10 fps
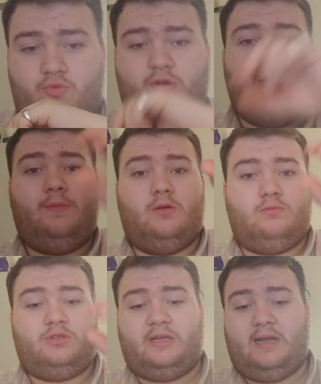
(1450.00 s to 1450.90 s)

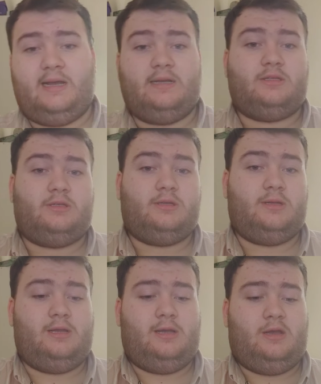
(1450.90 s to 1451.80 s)
premium cigars,
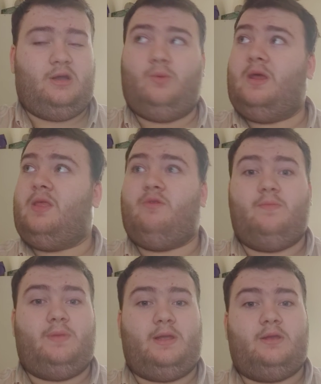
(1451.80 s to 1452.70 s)
whether
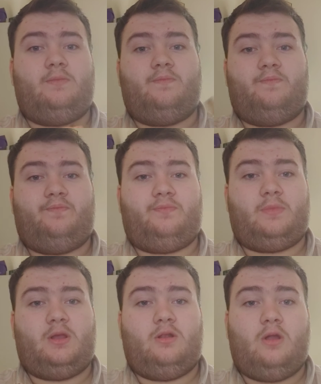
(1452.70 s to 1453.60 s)
it be
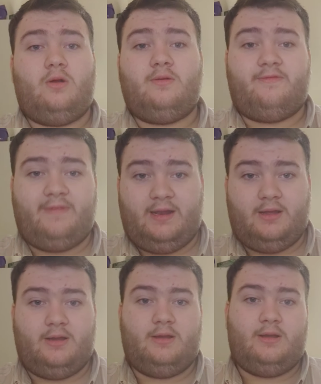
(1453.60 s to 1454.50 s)
long
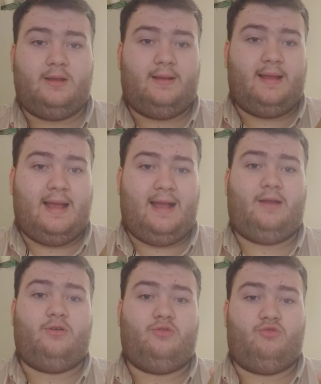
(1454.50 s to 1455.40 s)
filler,
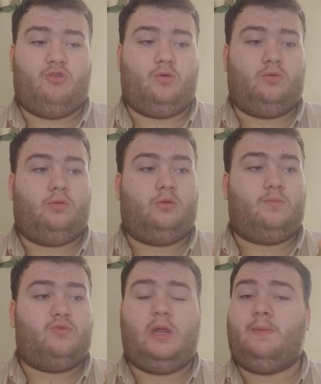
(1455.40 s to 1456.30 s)

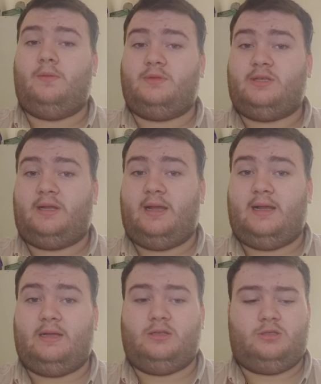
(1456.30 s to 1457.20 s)
hand-rolled premium
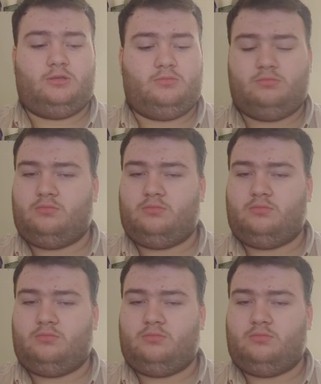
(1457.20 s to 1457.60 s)
cigars